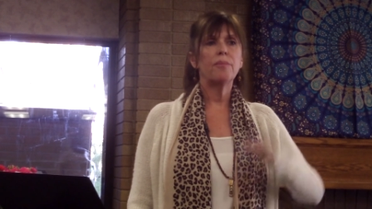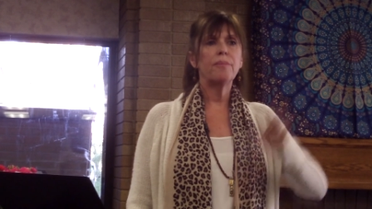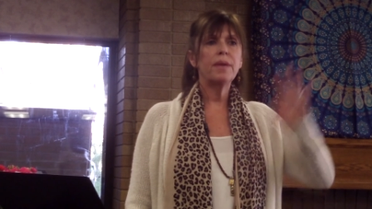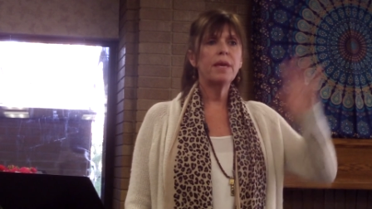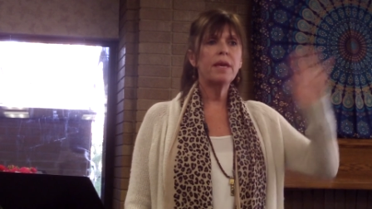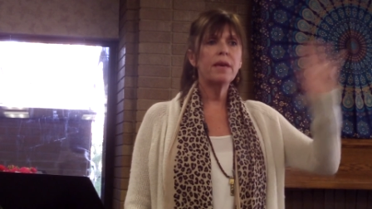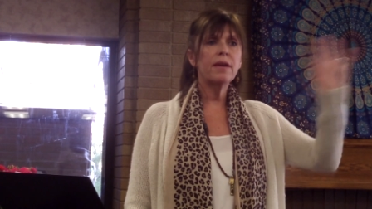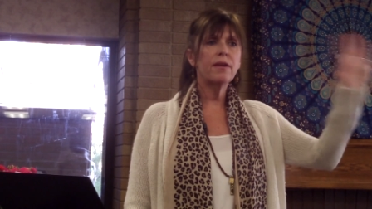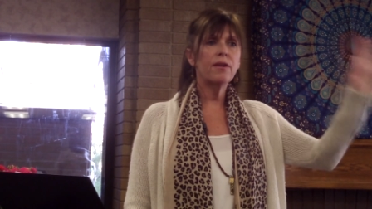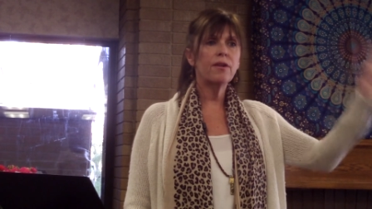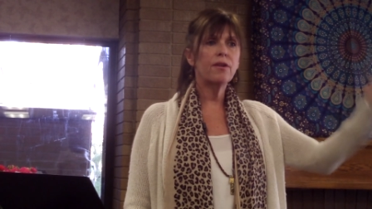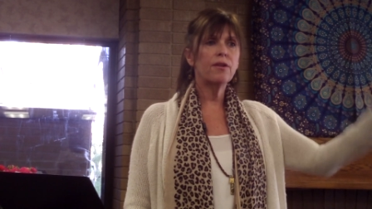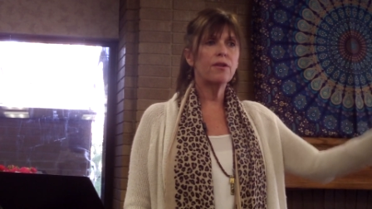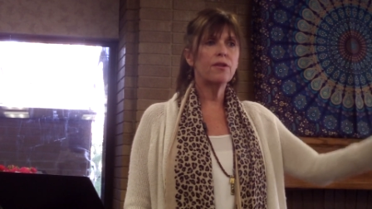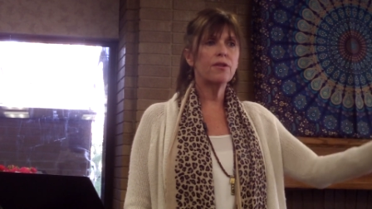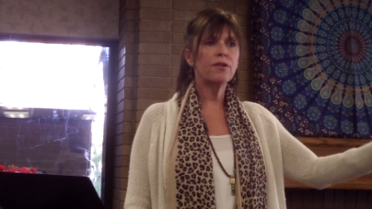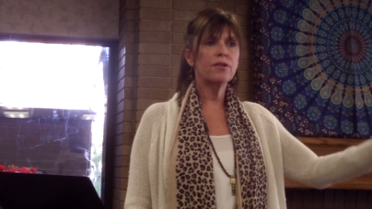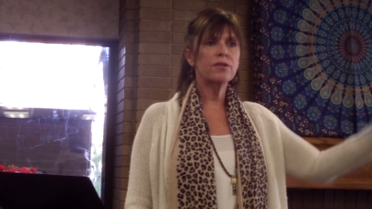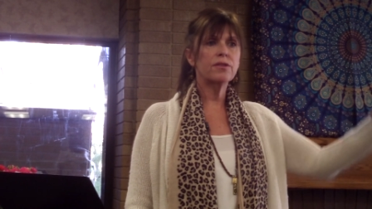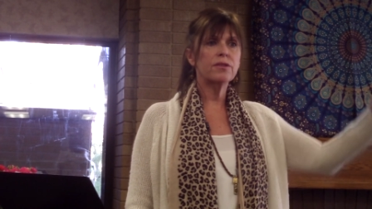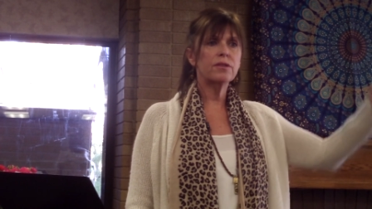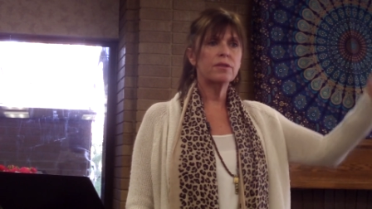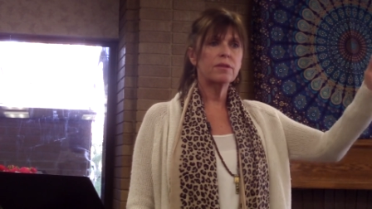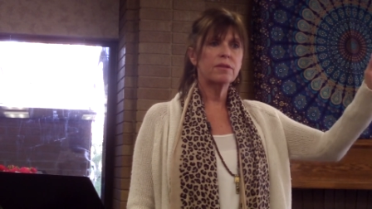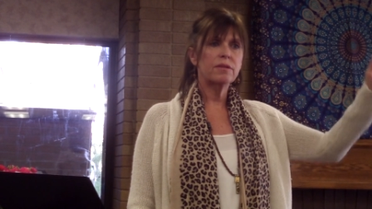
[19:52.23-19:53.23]

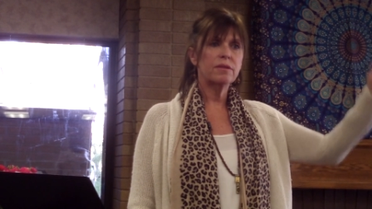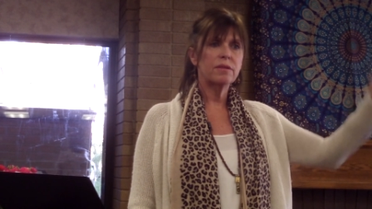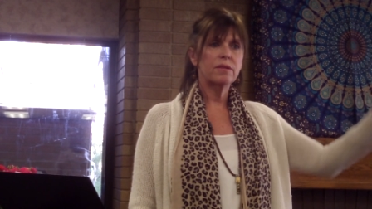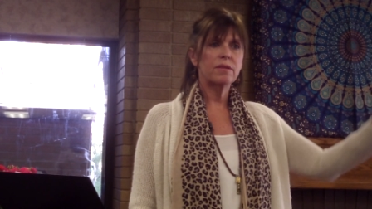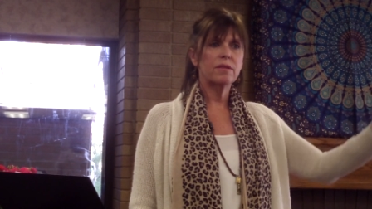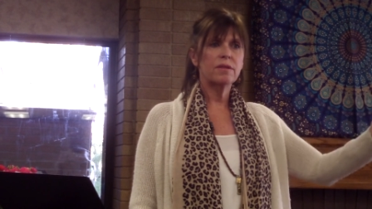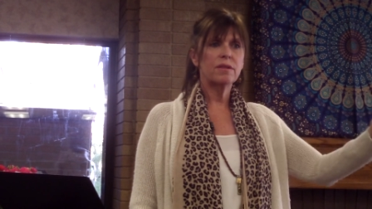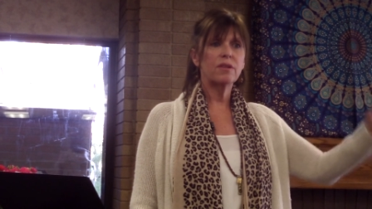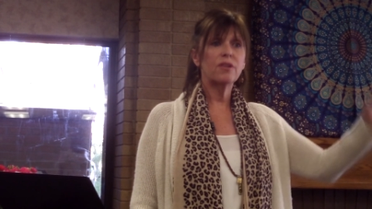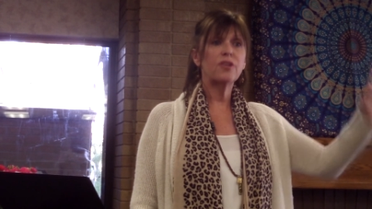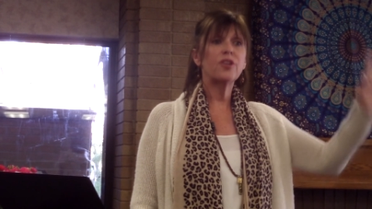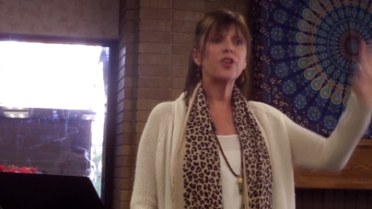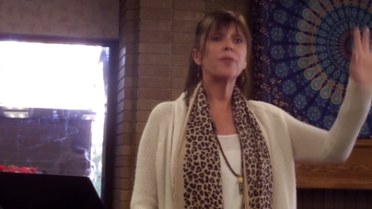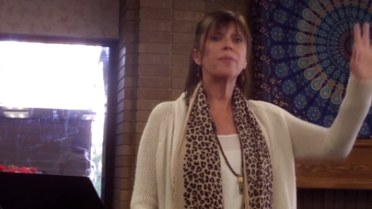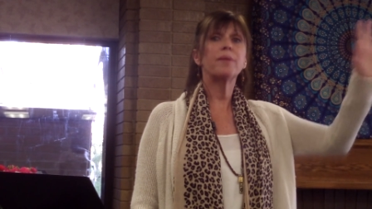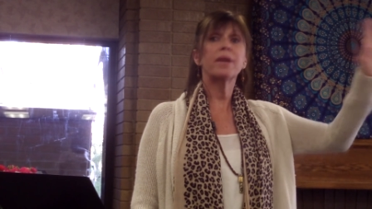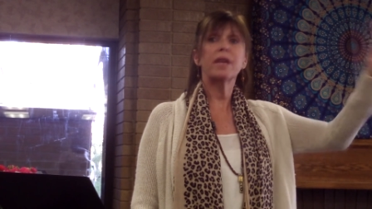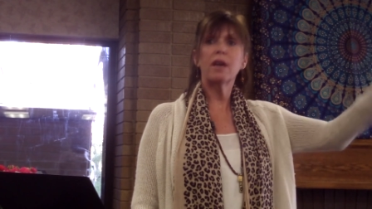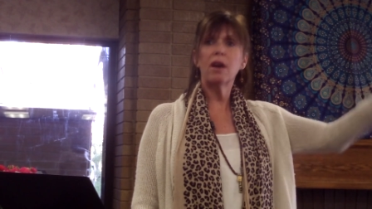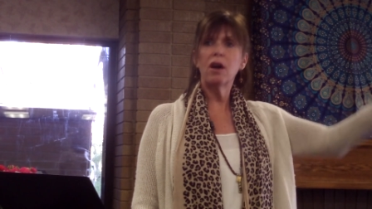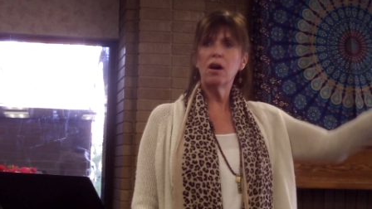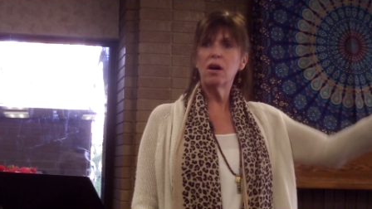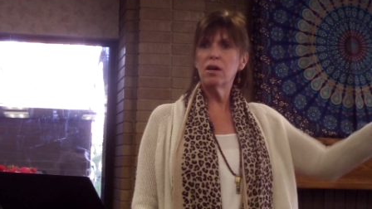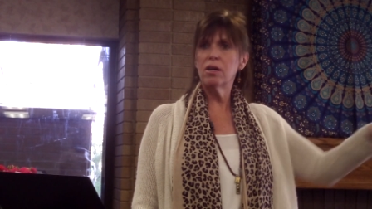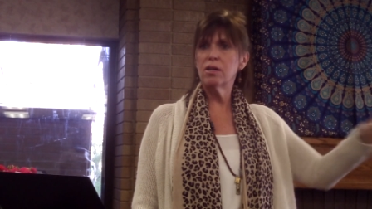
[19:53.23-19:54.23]
because, or your
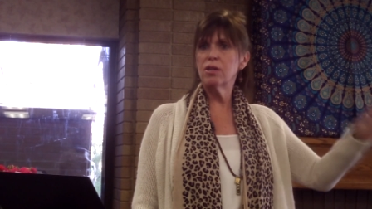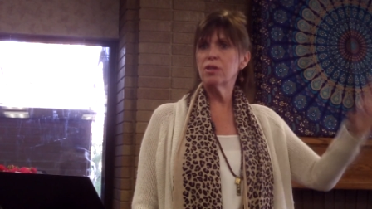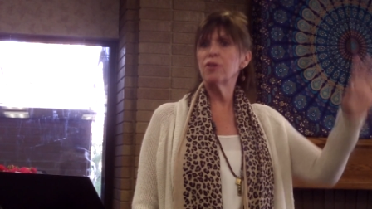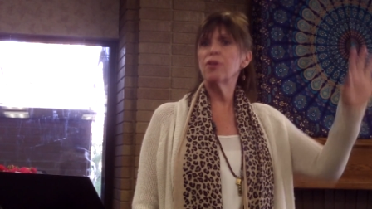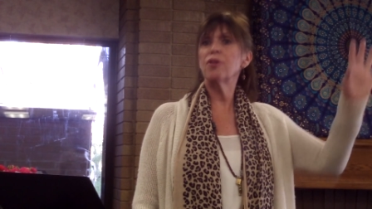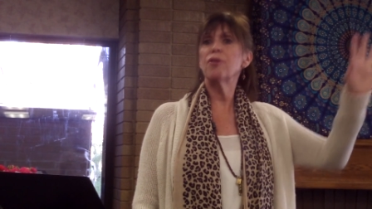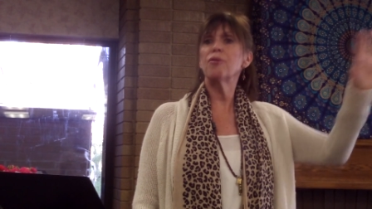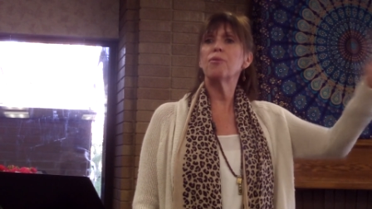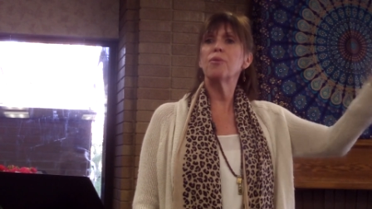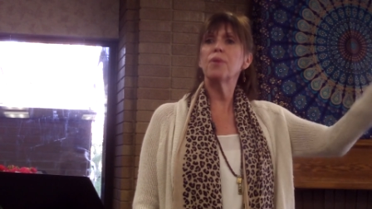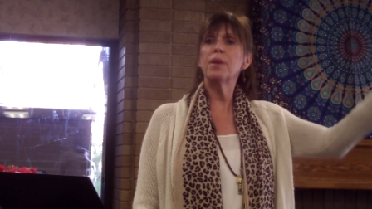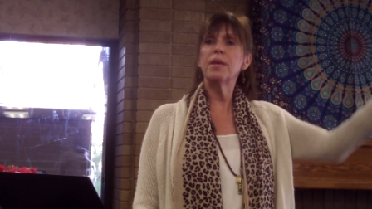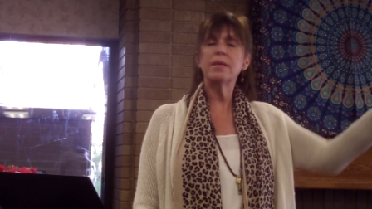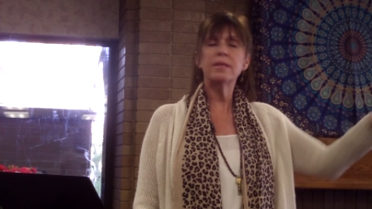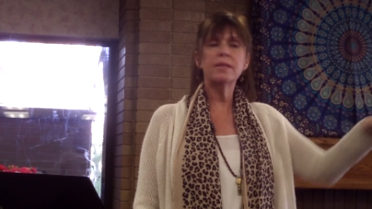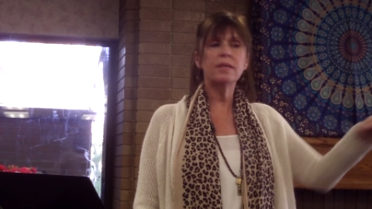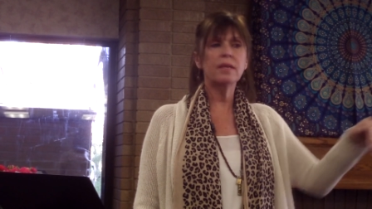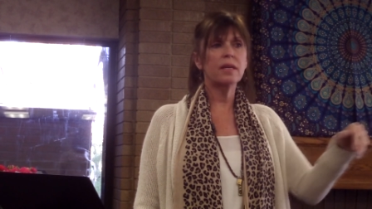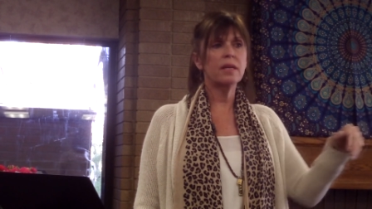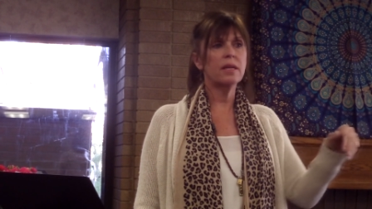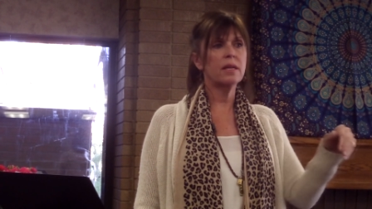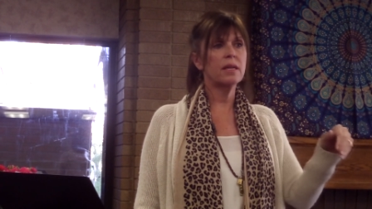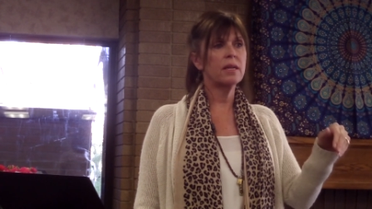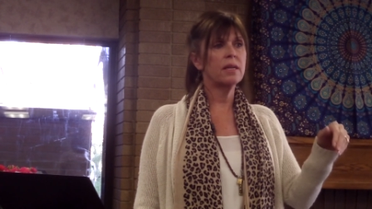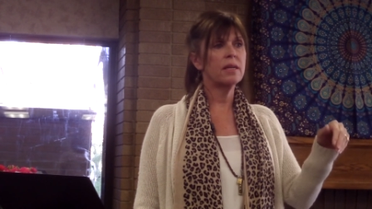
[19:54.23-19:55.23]
because, or your
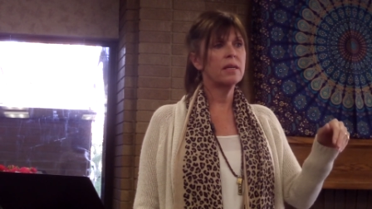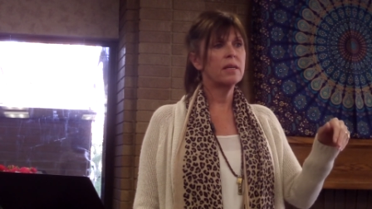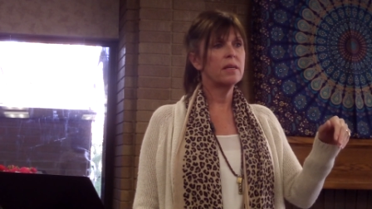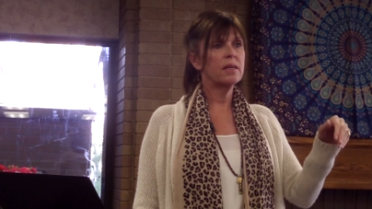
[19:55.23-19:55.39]
reason.